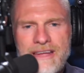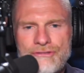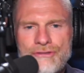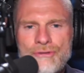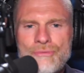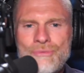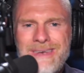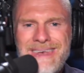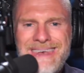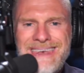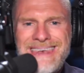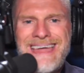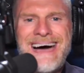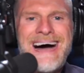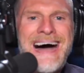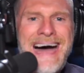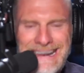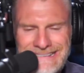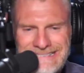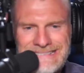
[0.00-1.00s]
to
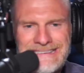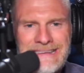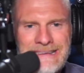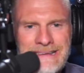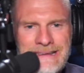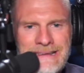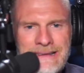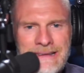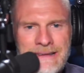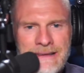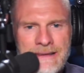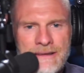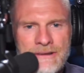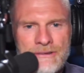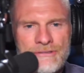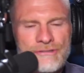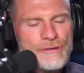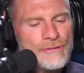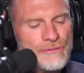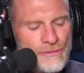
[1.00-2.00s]
not
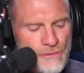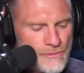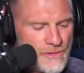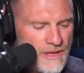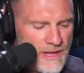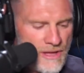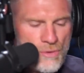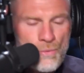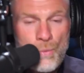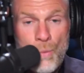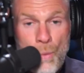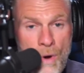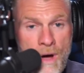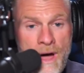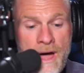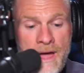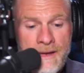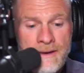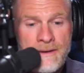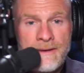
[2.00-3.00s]
do 2 things.
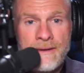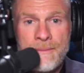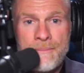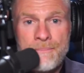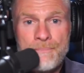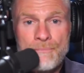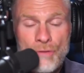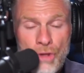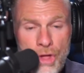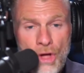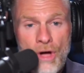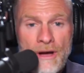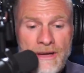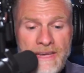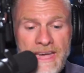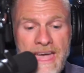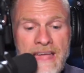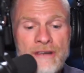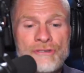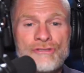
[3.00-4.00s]
1,
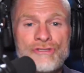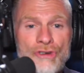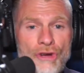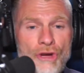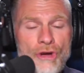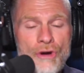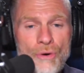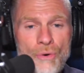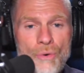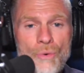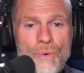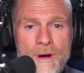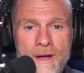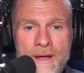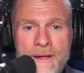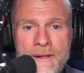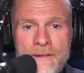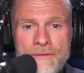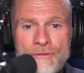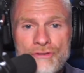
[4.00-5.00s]
look, and 2,
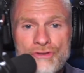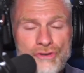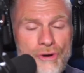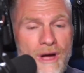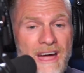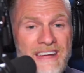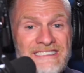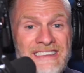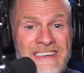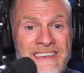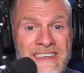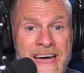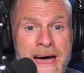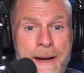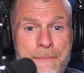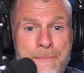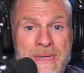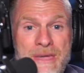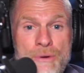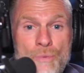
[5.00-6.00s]
try to
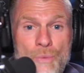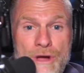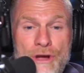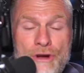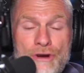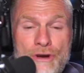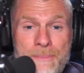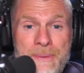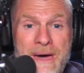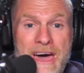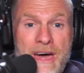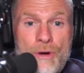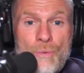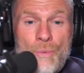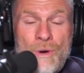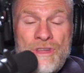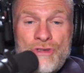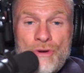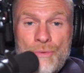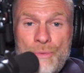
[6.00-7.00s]
not be weird about it
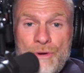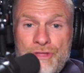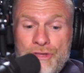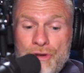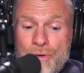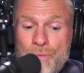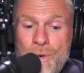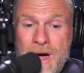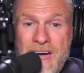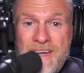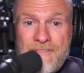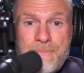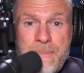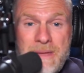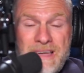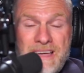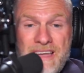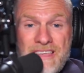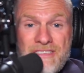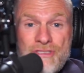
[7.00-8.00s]
when you're with your wife
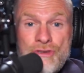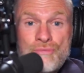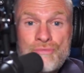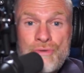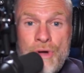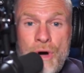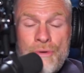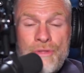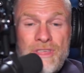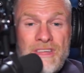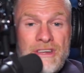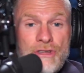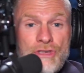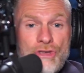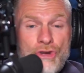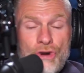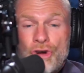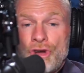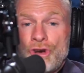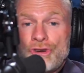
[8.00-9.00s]
because you know that
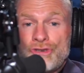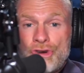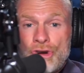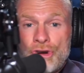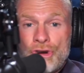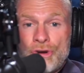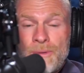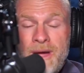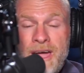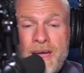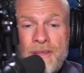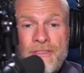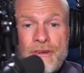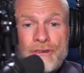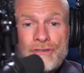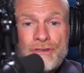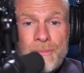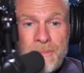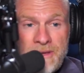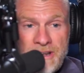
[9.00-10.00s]
you're going to turn around,
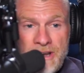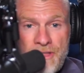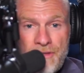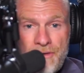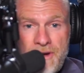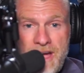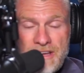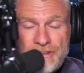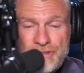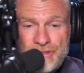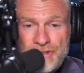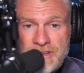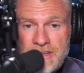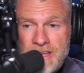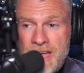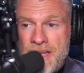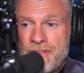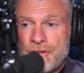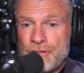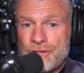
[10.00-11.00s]
there's going to be another ass cheek,
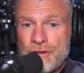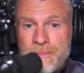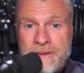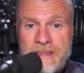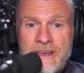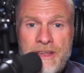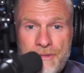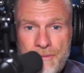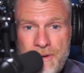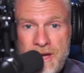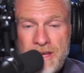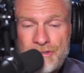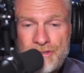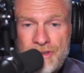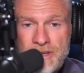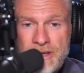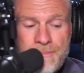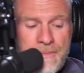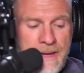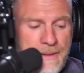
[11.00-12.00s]
and there's going to be another ass
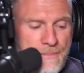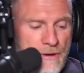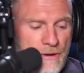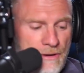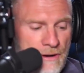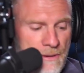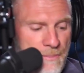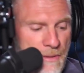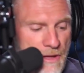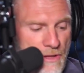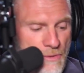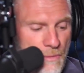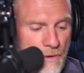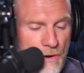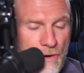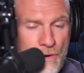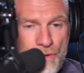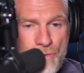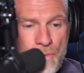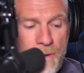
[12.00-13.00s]
cheek. And maybe you're in a place where
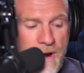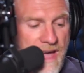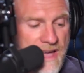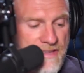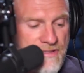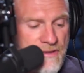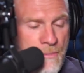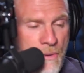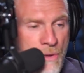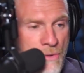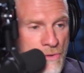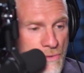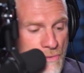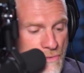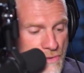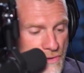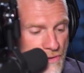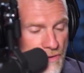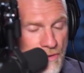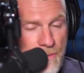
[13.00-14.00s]
girls wear Eskimo
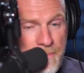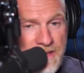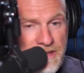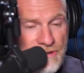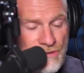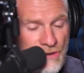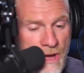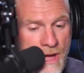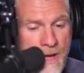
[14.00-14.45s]
suits to the beach,